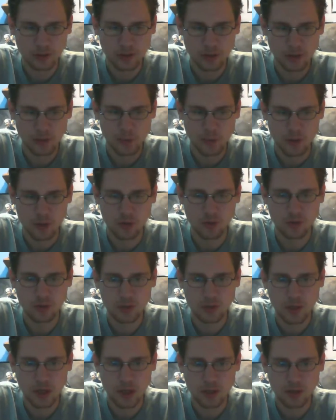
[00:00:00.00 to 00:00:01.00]
the
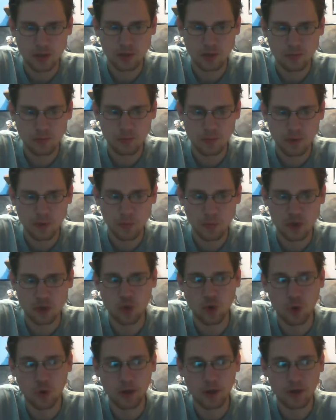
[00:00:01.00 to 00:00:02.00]

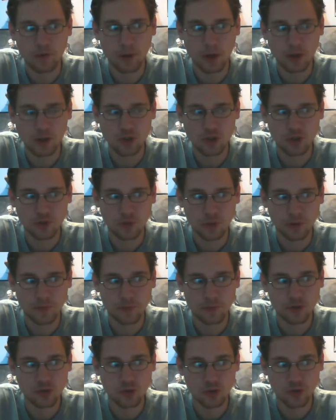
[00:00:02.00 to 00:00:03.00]
majority of my
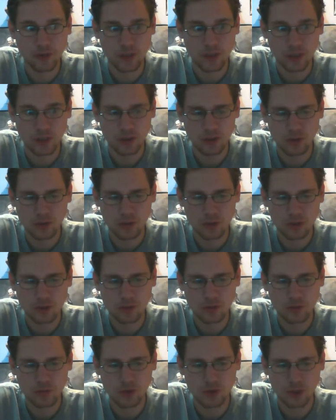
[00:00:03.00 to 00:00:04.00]

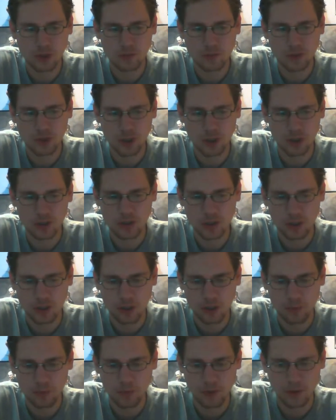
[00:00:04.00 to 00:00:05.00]
triggers, which are cards that
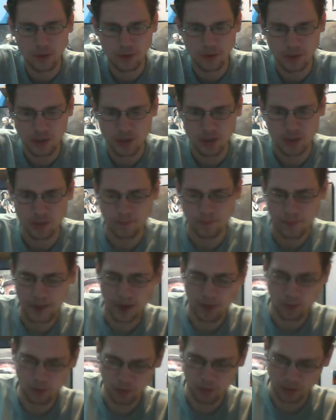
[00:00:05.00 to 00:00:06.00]
help increase
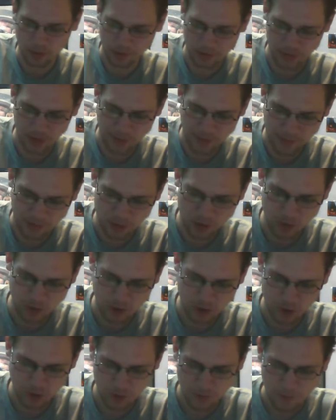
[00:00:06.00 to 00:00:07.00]
power and
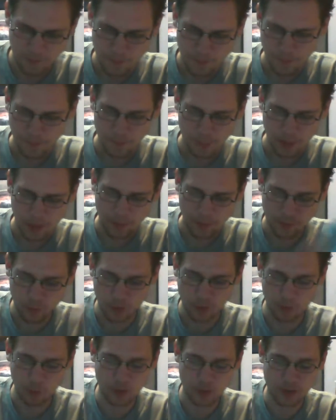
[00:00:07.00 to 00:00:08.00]
damage. If you
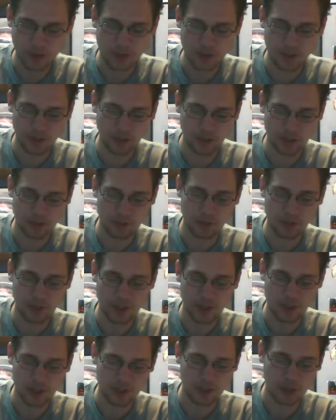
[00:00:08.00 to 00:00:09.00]
want a more detailed
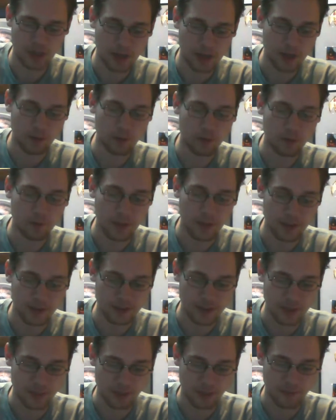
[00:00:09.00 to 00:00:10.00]
explanation, I will make a
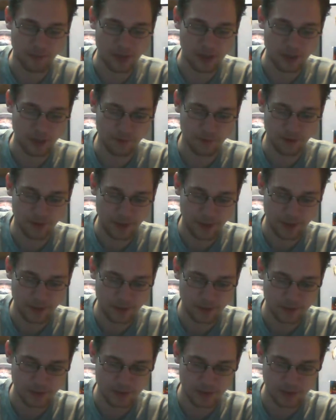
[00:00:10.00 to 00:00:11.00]
separate video for
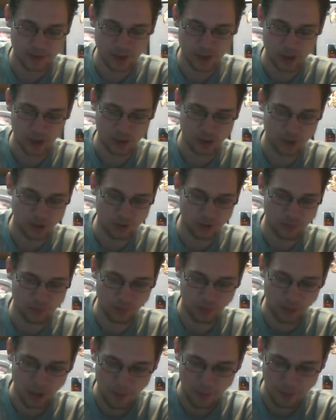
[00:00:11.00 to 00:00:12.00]
that. Just
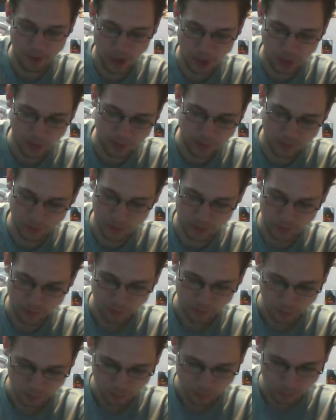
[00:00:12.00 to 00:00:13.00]
let me know in
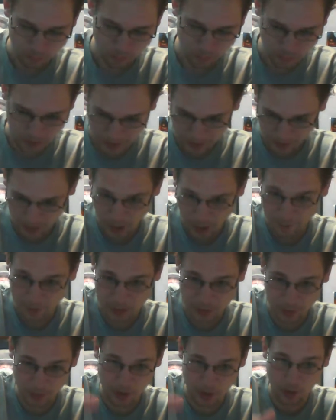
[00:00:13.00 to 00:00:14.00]
the
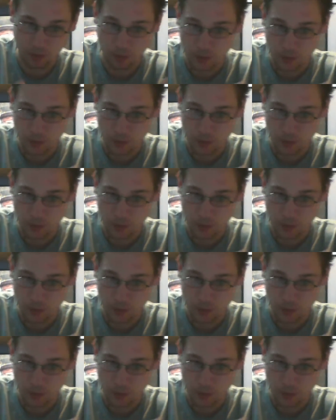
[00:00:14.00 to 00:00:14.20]
comments below.